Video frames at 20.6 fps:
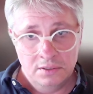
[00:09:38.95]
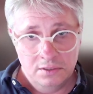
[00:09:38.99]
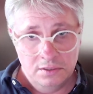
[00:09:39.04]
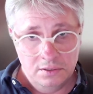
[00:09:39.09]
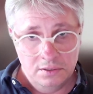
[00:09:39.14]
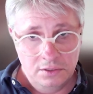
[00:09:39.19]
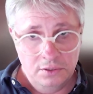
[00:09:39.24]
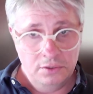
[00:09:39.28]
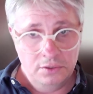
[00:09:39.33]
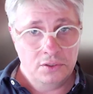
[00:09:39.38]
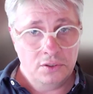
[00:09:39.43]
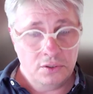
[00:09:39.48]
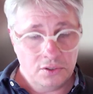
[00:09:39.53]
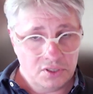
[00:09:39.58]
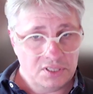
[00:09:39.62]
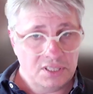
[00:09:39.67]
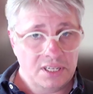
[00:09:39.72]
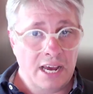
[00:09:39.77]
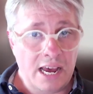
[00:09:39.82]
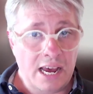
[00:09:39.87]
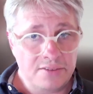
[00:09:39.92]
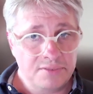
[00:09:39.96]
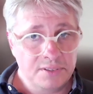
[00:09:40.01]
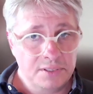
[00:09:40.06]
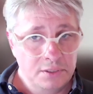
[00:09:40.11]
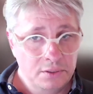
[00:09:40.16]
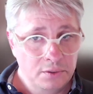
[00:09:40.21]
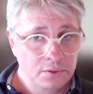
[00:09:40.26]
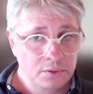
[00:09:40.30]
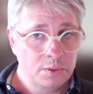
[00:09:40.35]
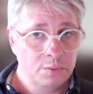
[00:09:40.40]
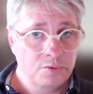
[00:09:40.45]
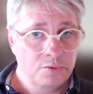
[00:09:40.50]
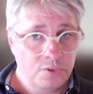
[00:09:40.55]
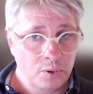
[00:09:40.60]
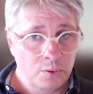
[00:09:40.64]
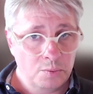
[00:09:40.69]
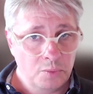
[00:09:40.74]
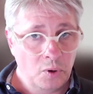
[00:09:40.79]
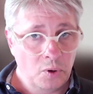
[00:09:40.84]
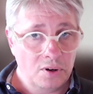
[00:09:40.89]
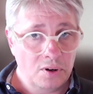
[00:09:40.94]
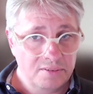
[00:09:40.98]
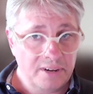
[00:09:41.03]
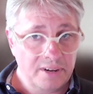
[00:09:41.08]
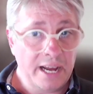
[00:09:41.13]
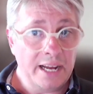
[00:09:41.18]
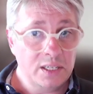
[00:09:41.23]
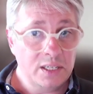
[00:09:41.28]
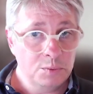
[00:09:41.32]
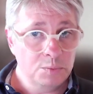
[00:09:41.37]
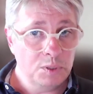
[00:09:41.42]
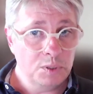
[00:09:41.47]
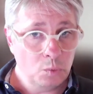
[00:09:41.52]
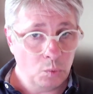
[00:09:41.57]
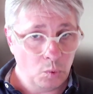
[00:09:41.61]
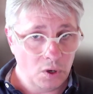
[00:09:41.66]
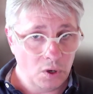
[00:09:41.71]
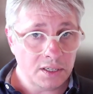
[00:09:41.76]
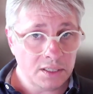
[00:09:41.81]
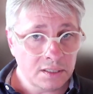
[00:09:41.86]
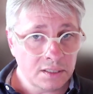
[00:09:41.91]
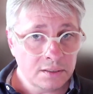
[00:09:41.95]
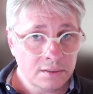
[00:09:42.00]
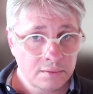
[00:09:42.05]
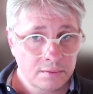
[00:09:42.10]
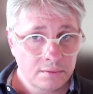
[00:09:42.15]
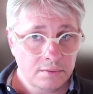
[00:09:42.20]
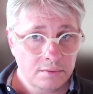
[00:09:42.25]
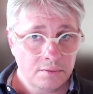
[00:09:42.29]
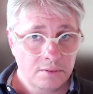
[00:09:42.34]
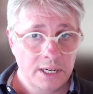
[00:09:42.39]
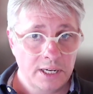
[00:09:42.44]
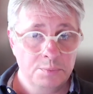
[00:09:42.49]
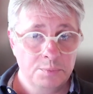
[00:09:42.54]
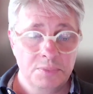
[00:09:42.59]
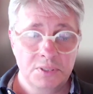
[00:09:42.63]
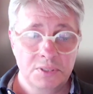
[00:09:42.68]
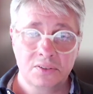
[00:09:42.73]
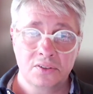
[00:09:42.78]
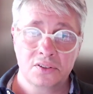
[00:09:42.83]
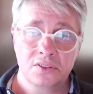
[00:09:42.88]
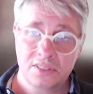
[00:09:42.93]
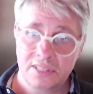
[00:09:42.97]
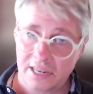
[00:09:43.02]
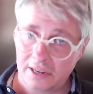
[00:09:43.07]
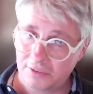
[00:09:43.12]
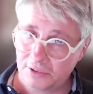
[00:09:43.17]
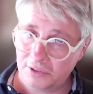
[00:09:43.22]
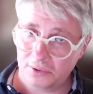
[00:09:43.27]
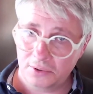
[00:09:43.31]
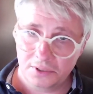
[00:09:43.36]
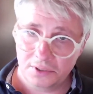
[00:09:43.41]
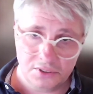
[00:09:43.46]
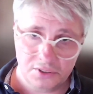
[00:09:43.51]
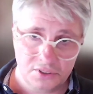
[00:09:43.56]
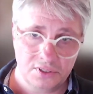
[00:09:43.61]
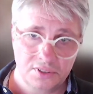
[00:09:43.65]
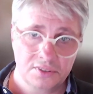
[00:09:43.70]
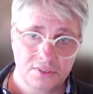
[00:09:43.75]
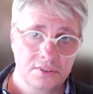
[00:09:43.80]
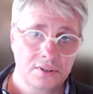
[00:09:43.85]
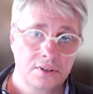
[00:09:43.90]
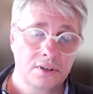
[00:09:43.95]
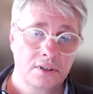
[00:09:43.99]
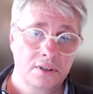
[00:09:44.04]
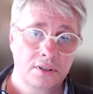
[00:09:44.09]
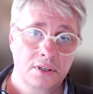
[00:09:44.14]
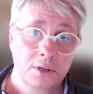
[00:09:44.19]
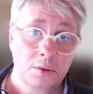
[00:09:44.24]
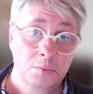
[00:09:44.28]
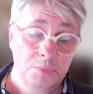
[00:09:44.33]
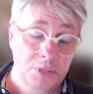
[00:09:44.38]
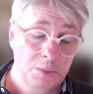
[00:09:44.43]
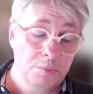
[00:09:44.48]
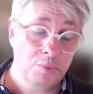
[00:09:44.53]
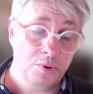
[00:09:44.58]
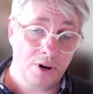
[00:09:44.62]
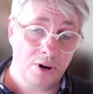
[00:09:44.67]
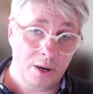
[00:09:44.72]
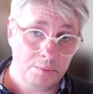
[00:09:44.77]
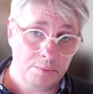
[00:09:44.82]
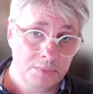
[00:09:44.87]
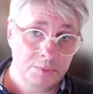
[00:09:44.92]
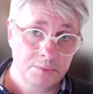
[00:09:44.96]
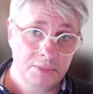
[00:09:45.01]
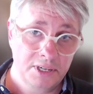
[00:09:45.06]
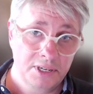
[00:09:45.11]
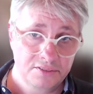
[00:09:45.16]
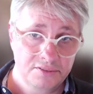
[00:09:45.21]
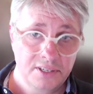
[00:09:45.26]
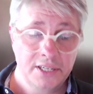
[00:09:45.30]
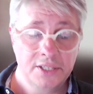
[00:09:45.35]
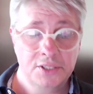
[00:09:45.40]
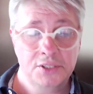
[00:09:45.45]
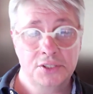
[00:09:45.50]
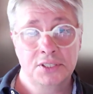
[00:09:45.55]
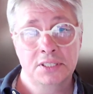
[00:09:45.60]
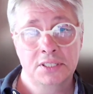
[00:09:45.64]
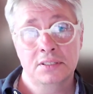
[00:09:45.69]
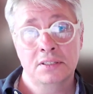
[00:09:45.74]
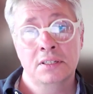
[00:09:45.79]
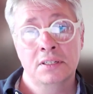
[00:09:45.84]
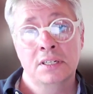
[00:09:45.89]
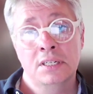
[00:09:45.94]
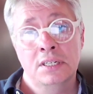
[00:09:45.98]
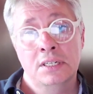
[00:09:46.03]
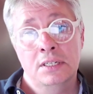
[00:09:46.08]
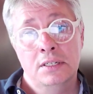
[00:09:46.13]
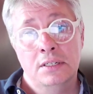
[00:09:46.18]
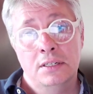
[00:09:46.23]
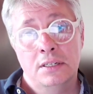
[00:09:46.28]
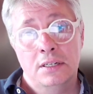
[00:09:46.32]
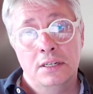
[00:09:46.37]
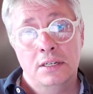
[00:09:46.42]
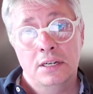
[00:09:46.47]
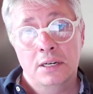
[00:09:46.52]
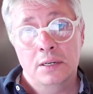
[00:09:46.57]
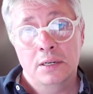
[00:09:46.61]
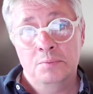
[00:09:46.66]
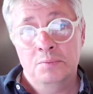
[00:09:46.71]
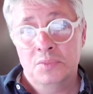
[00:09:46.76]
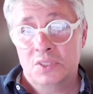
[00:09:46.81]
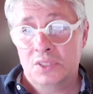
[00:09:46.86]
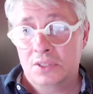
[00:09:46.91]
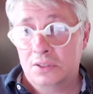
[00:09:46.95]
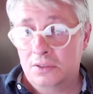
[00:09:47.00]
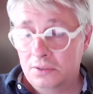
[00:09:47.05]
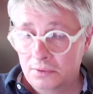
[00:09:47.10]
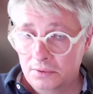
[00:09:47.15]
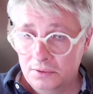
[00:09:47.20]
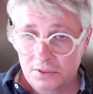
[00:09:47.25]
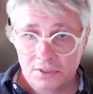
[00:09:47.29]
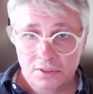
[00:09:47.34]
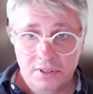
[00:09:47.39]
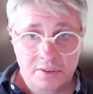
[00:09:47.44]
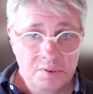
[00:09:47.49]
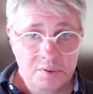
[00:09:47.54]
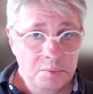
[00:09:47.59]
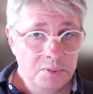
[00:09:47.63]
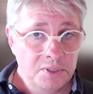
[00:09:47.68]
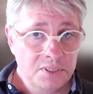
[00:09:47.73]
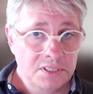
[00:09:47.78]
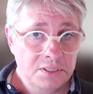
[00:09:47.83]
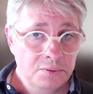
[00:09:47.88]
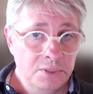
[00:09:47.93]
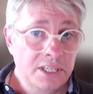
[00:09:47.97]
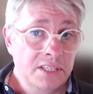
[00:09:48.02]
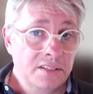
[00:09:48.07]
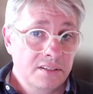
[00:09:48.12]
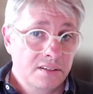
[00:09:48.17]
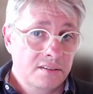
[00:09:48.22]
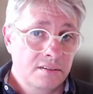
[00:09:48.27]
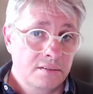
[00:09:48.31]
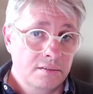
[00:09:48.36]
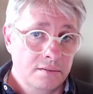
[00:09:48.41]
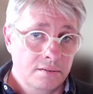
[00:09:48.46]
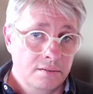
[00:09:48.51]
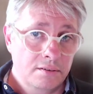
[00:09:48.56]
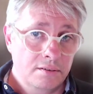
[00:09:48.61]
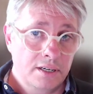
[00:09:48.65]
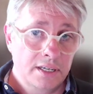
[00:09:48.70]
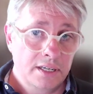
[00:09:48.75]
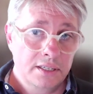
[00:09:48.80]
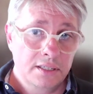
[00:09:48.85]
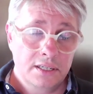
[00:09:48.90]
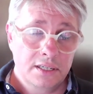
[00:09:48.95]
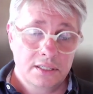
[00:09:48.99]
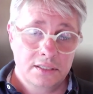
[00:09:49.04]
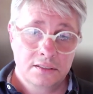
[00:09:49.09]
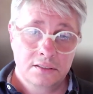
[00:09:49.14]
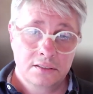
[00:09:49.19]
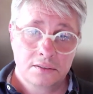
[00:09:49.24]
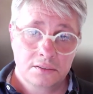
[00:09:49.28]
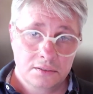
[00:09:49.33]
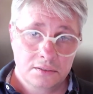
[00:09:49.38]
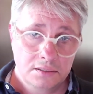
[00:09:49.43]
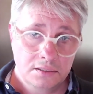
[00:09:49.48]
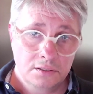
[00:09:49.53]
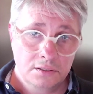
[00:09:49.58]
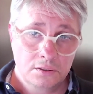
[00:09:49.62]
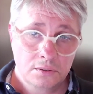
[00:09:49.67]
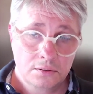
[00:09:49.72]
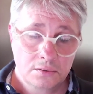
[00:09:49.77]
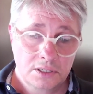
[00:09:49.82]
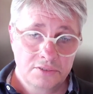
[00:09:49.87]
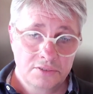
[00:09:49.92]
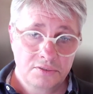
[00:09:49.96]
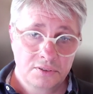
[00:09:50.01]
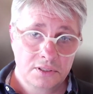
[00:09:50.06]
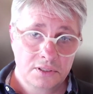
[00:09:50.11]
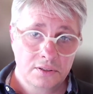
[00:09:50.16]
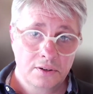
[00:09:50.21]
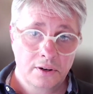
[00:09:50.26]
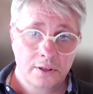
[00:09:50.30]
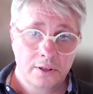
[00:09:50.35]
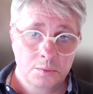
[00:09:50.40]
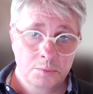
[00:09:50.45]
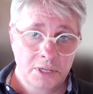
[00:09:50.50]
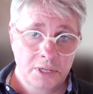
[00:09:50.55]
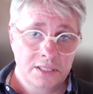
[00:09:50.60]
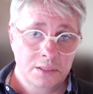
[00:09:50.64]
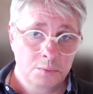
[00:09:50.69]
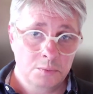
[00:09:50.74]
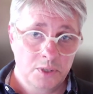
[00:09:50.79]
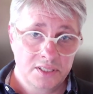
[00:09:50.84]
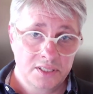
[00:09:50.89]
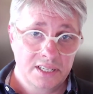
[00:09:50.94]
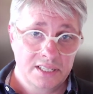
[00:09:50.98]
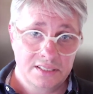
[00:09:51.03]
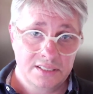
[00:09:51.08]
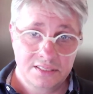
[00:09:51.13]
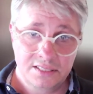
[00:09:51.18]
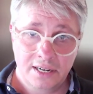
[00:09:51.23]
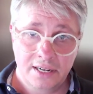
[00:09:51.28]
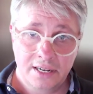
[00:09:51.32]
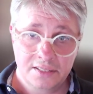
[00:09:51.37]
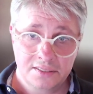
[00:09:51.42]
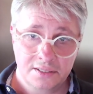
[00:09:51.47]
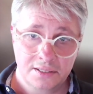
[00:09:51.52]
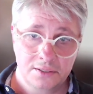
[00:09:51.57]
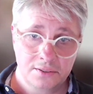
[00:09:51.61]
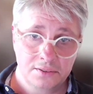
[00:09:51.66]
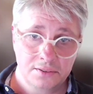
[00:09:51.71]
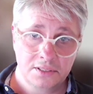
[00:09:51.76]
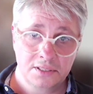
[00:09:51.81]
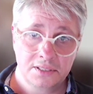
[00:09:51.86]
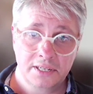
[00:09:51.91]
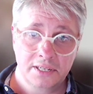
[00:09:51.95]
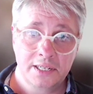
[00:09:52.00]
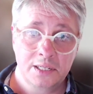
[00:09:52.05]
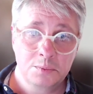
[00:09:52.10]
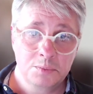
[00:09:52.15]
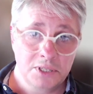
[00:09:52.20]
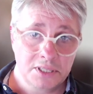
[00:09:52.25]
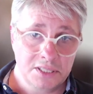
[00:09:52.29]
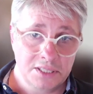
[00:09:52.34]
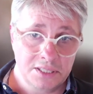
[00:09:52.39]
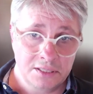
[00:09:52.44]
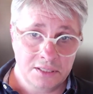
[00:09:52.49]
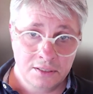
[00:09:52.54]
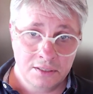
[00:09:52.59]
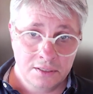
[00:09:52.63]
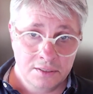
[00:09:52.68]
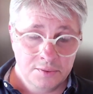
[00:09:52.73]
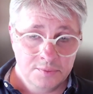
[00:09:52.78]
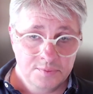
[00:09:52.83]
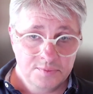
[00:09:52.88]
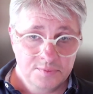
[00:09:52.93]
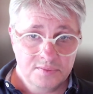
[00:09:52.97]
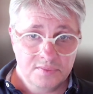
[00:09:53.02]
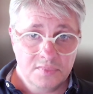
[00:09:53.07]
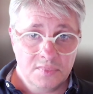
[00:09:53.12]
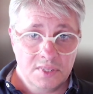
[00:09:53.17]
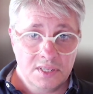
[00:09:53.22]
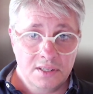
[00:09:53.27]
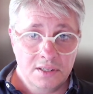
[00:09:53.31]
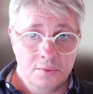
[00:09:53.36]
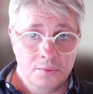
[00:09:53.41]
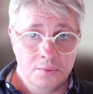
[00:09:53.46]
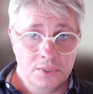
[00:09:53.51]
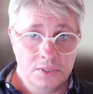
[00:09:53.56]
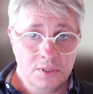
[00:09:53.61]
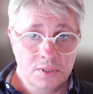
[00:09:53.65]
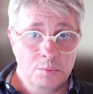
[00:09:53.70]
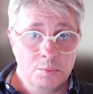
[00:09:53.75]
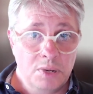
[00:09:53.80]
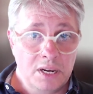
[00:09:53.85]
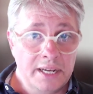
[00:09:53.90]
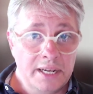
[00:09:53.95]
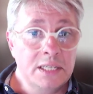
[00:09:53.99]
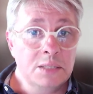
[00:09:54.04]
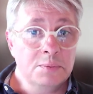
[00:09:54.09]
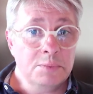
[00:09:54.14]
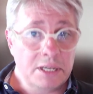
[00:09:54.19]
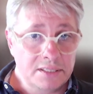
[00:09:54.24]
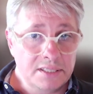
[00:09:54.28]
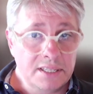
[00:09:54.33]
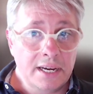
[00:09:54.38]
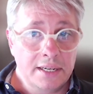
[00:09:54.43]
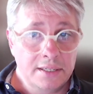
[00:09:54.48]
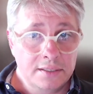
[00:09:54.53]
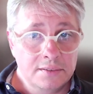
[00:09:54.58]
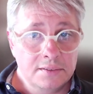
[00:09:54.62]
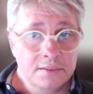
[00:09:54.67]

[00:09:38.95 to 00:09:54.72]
use your staff and use them for more valuable work, right? Because staff shortages are a big problem in manufacturing. So everybody wins. Right. And, if you can automate a mundane task, I don't think anybody would complain about that,